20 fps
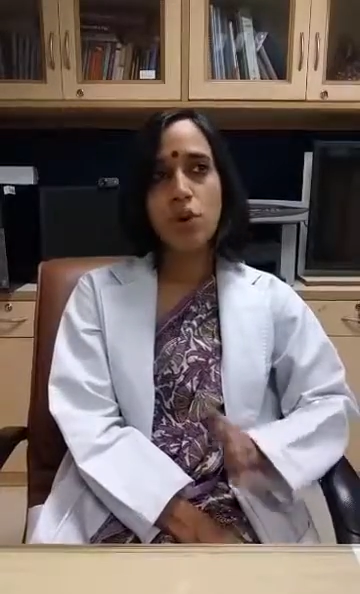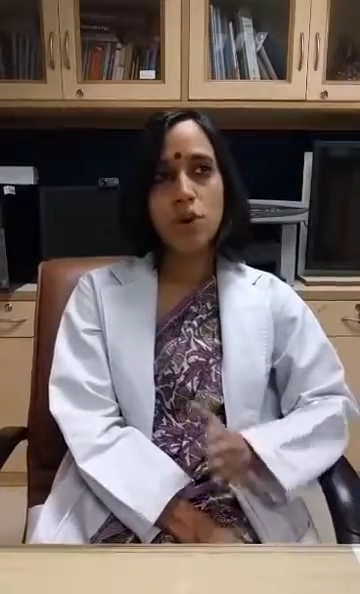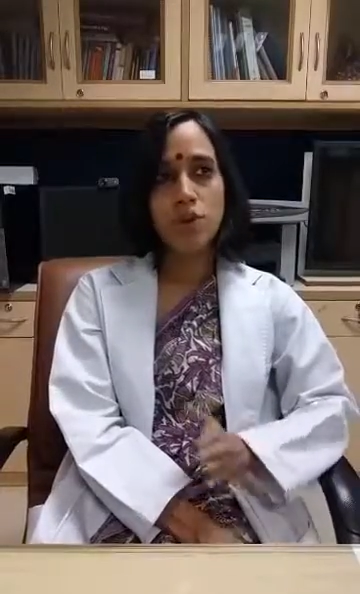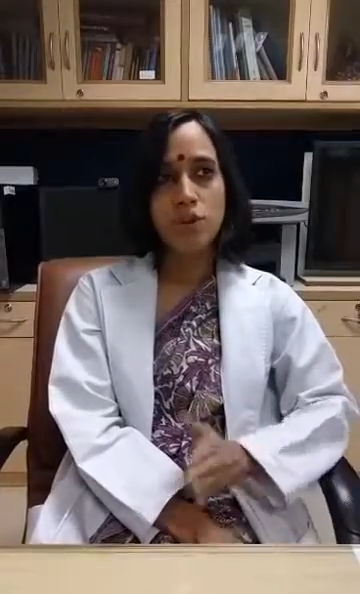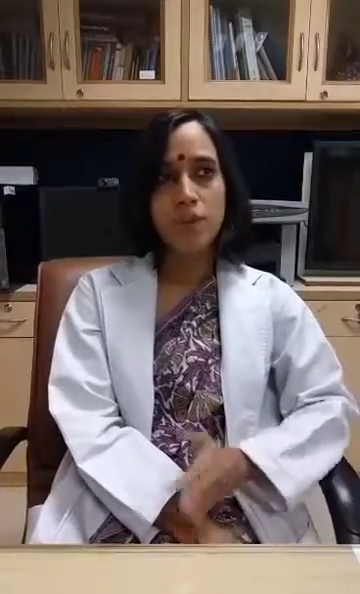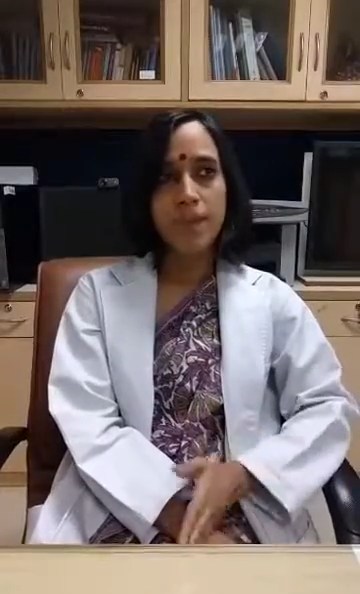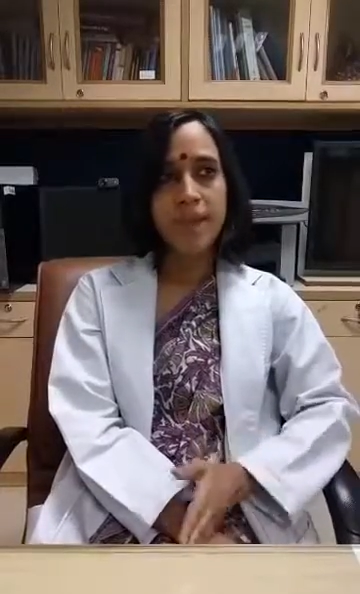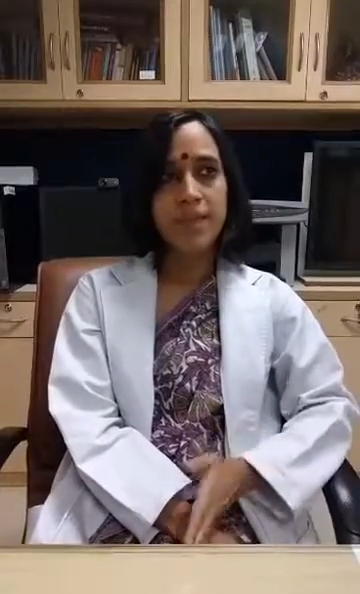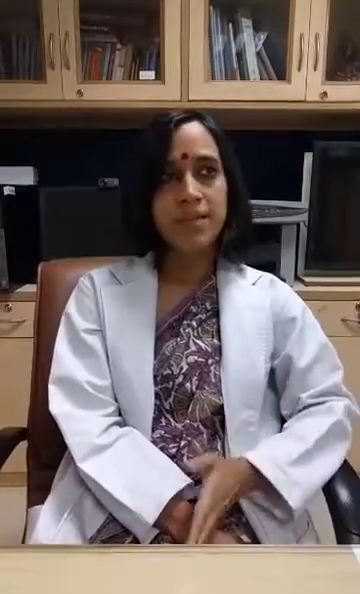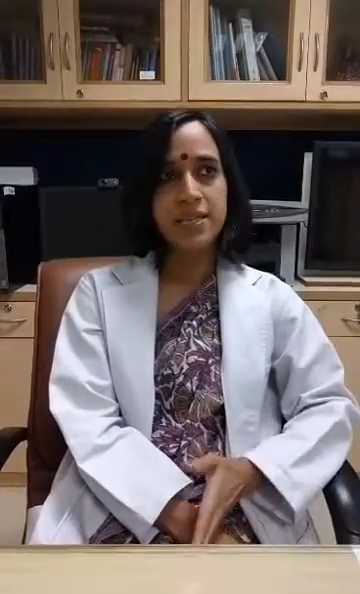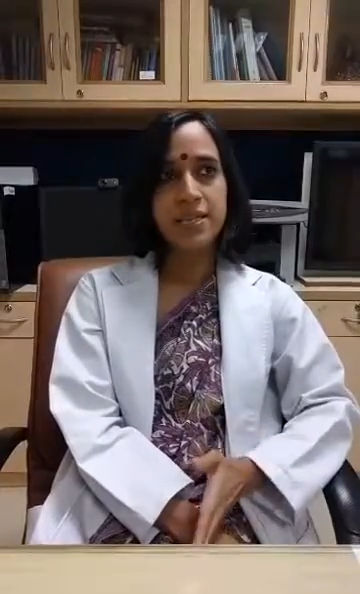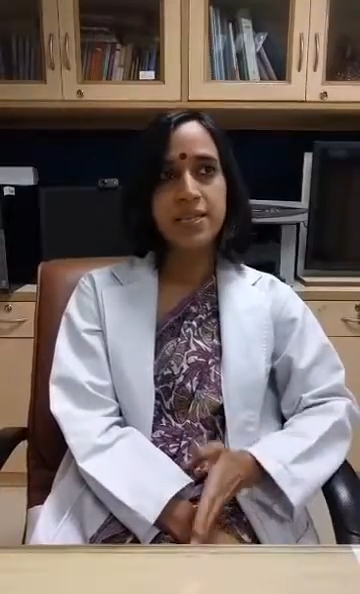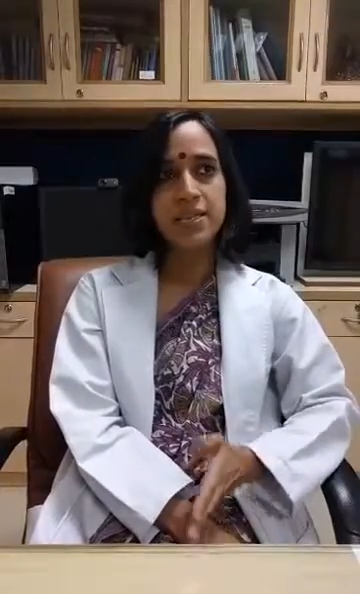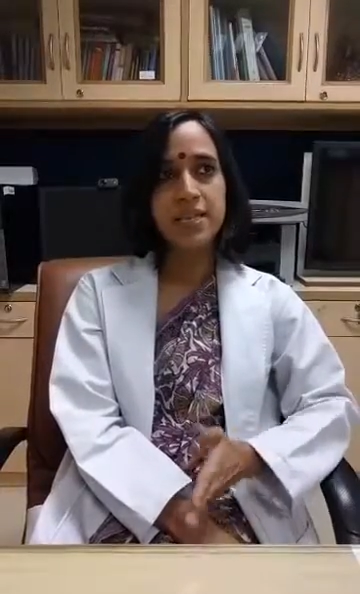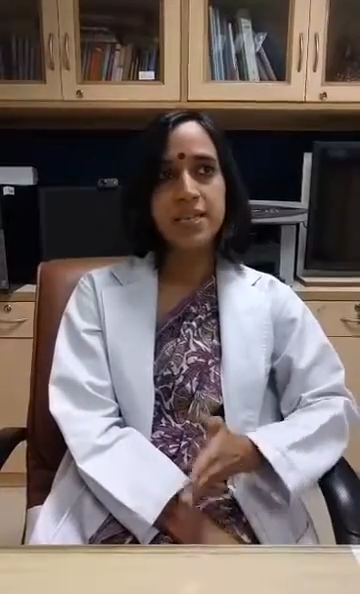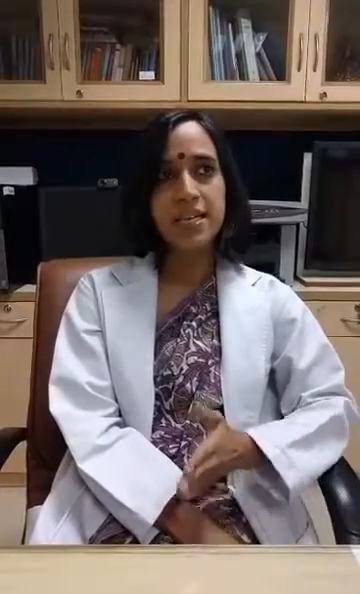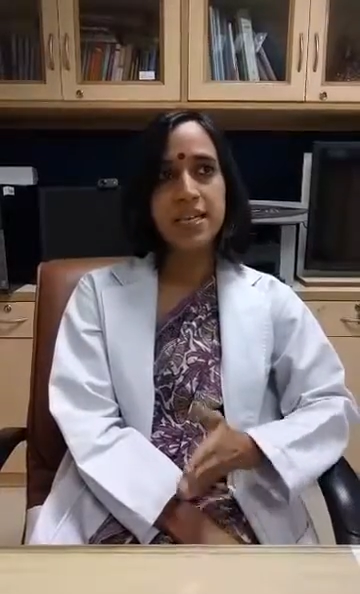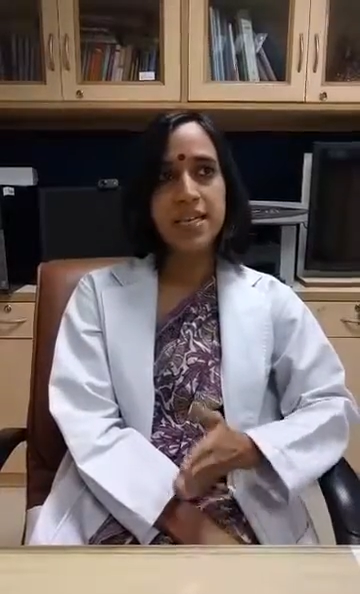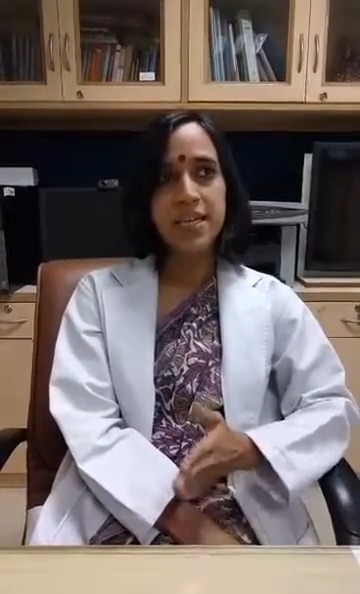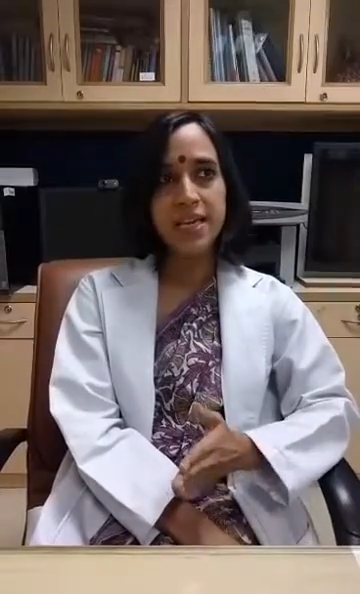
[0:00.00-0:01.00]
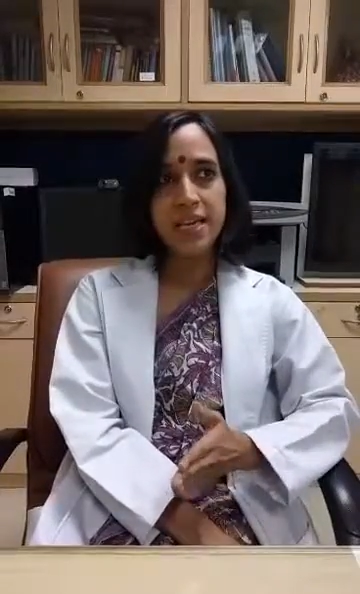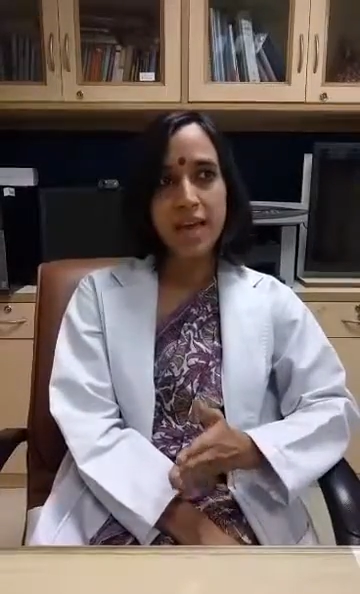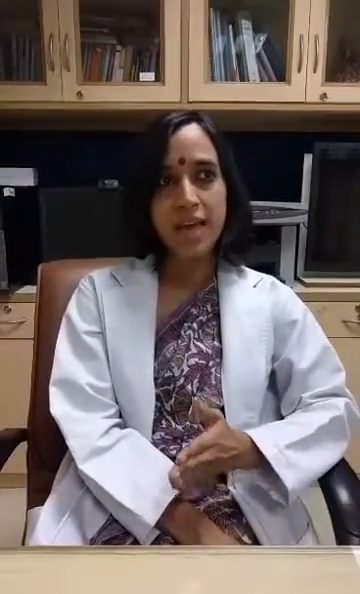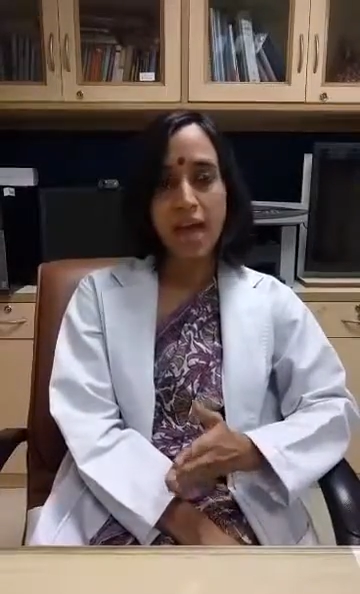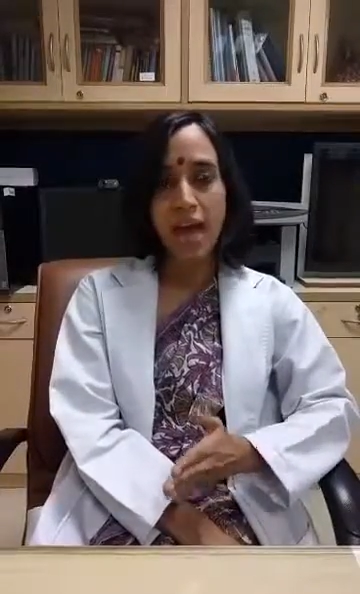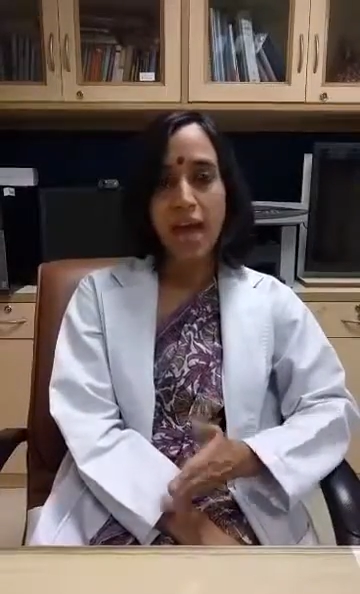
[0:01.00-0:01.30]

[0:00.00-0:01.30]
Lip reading: automatically